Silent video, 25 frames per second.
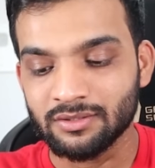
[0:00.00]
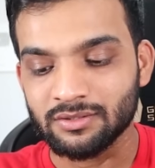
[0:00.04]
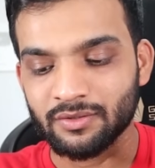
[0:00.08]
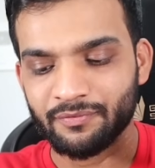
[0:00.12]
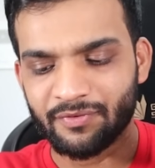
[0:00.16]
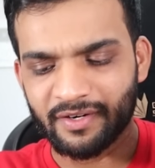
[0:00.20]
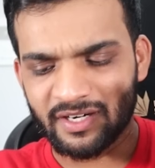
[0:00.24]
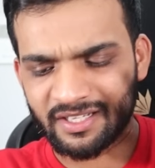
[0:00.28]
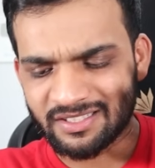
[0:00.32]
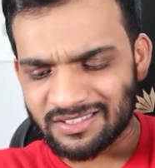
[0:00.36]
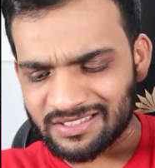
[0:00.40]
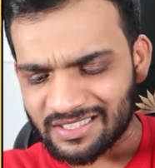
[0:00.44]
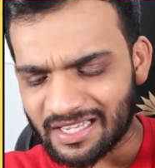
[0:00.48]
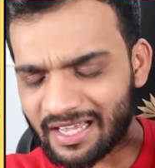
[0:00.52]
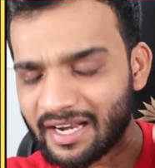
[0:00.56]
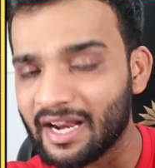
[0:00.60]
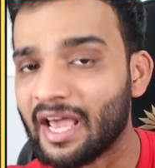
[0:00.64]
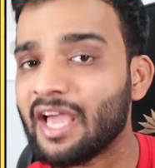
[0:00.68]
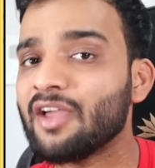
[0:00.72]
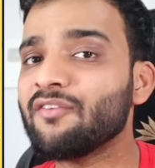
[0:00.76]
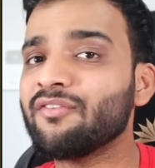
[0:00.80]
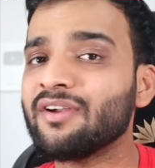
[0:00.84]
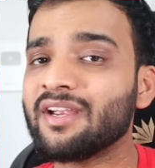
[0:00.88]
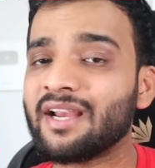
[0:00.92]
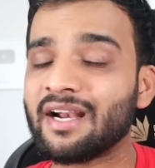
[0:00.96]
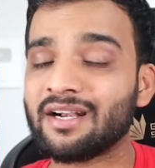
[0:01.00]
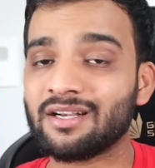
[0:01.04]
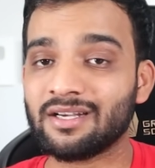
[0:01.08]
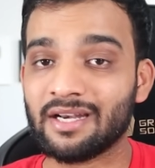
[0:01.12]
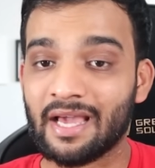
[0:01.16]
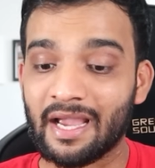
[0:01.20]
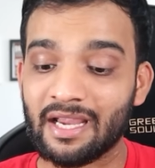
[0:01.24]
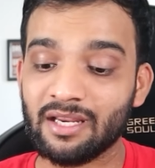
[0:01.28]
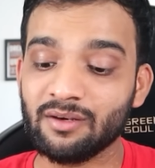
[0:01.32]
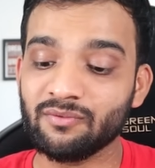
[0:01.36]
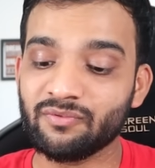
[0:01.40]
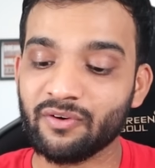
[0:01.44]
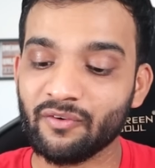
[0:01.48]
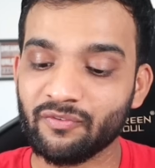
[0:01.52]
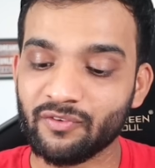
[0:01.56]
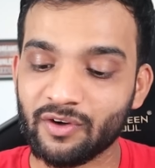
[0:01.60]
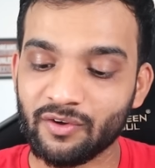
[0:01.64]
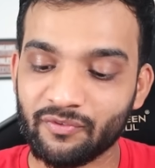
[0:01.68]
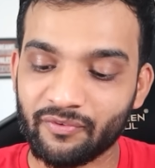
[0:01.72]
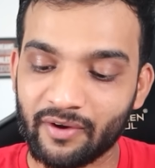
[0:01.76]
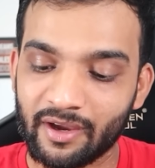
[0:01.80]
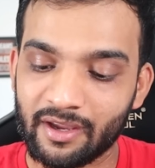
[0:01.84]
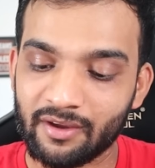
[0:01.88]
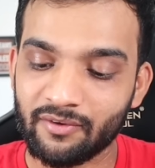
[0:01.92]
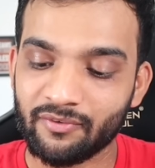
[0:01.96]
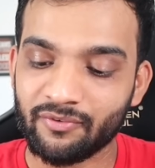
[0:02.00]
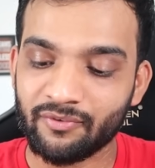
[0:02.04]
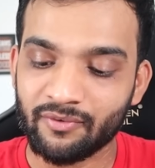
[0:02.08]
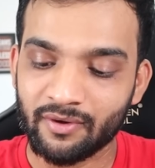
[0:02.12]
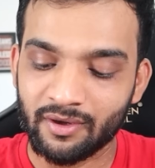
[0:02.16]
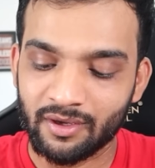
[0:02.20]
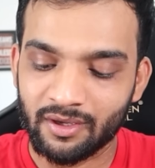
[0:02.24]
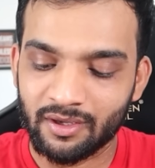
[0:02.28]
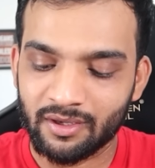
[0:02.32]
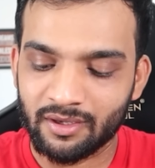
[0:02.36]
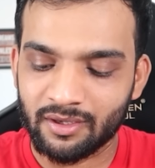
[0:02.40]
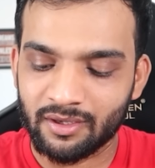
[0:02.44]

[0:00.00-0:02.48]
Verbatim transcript: So if it is arriving at 955,